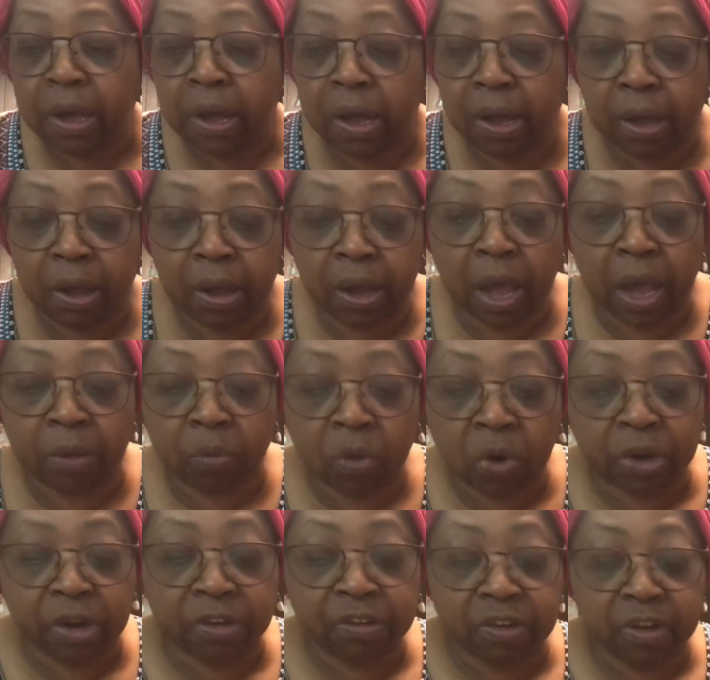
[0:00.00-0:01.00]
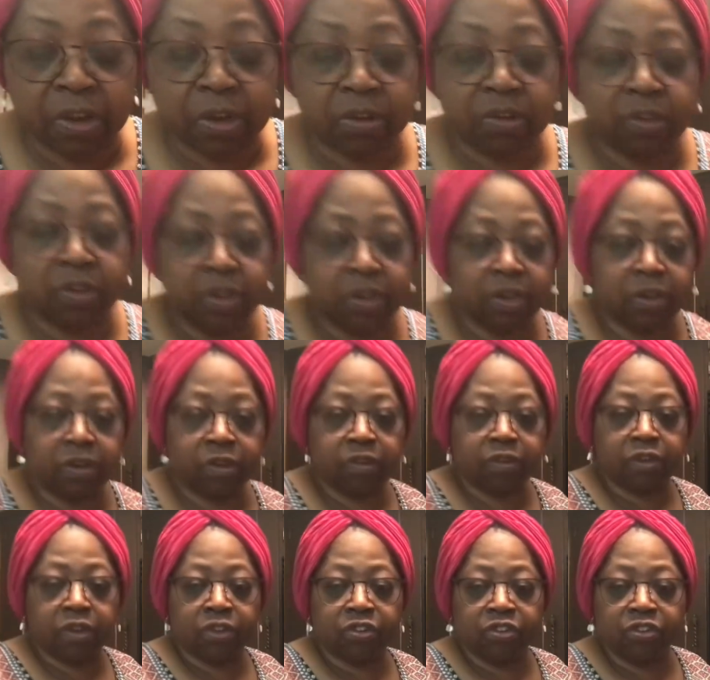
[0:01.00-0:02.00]
uh, I wanted to, to,
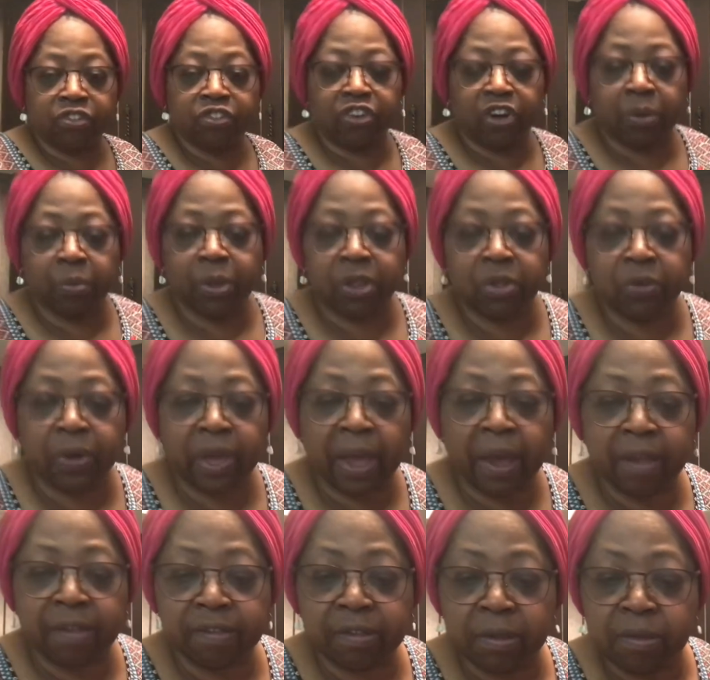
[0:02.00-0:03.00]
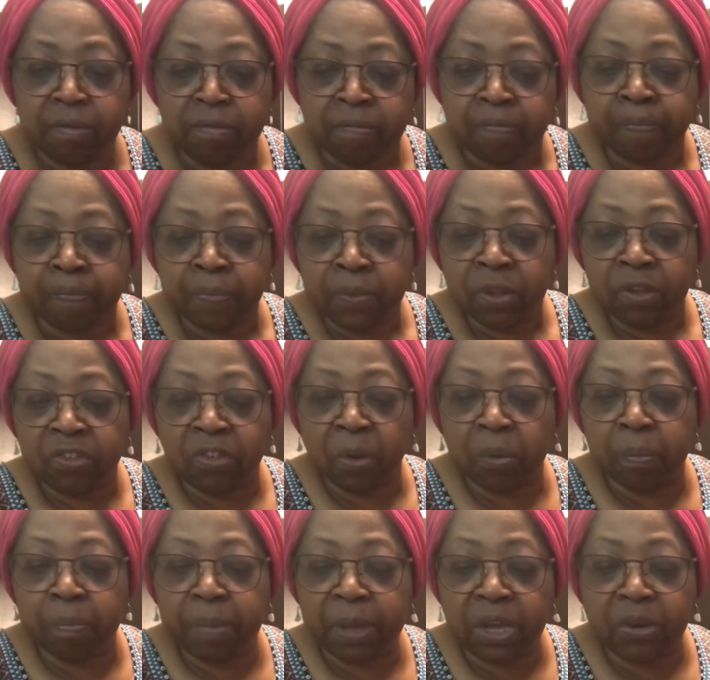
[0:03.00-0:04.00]
to share with you guys.
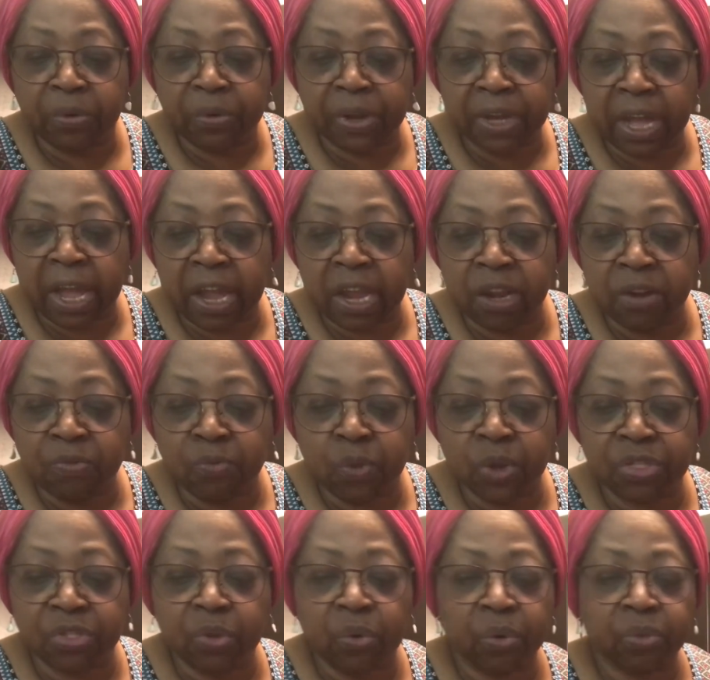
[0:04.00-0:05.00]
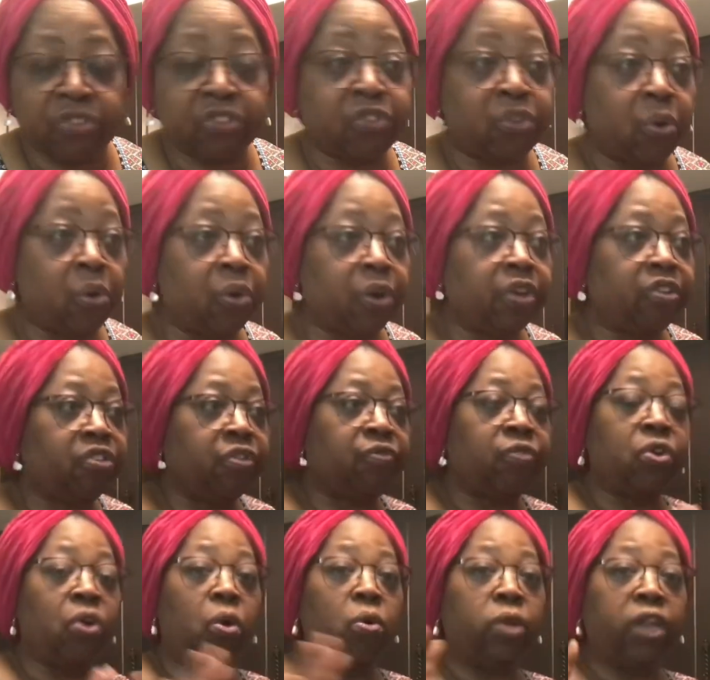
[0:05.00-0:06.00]
So be creative with your storage.
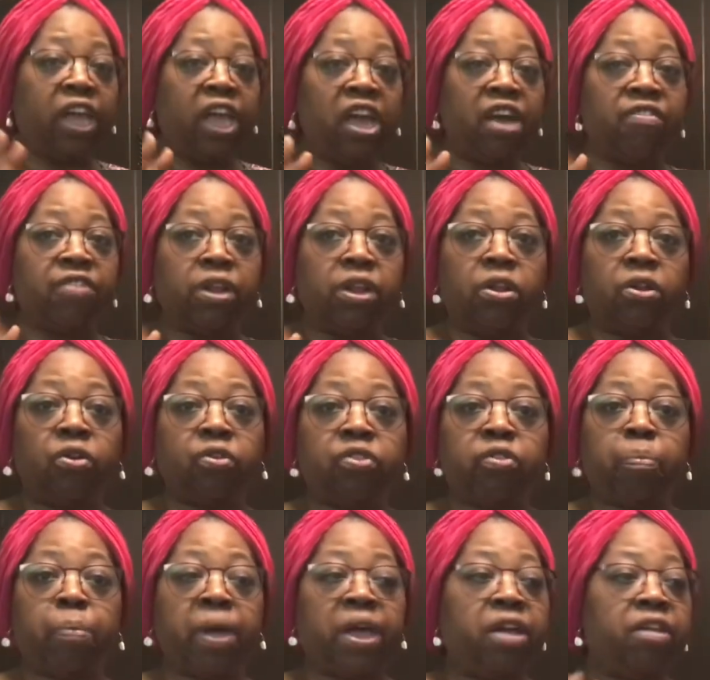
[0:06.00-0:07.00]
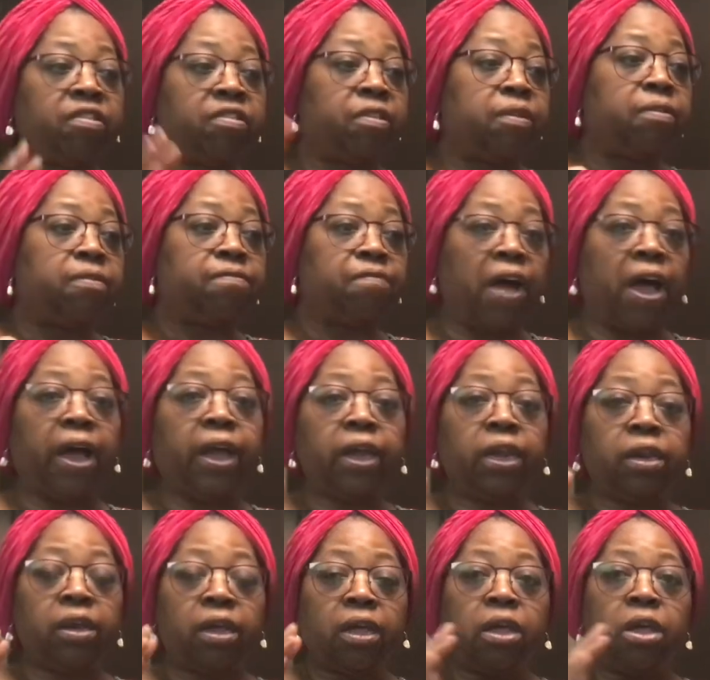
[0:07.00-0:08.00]
If you only have a little space,
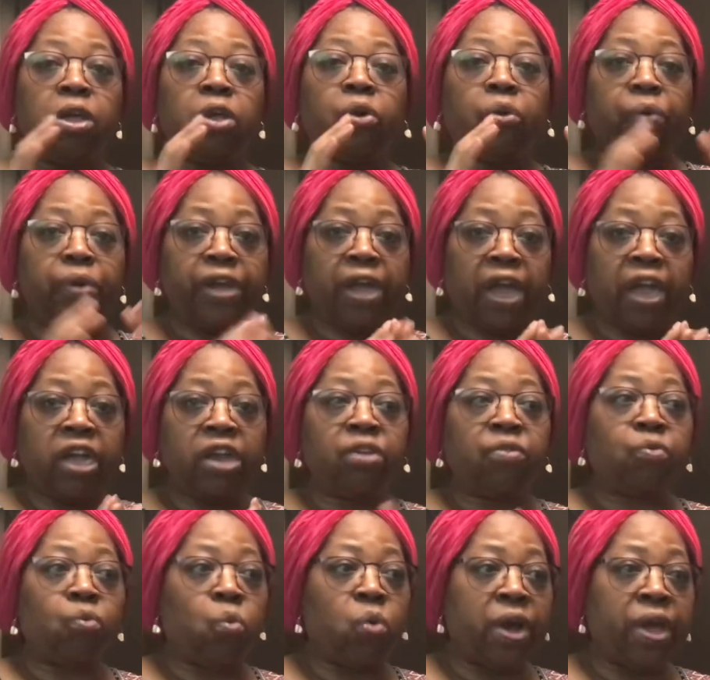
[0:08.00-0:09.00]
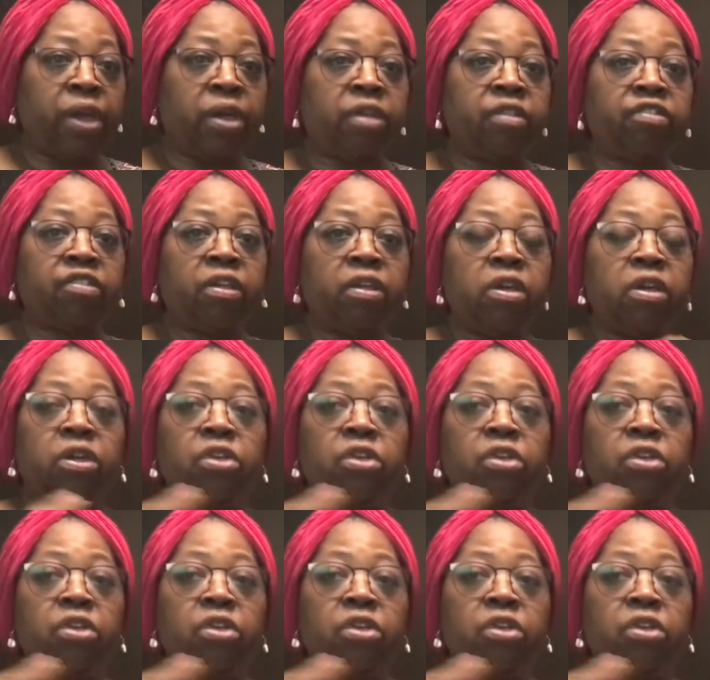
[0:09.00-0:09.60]
find creative ways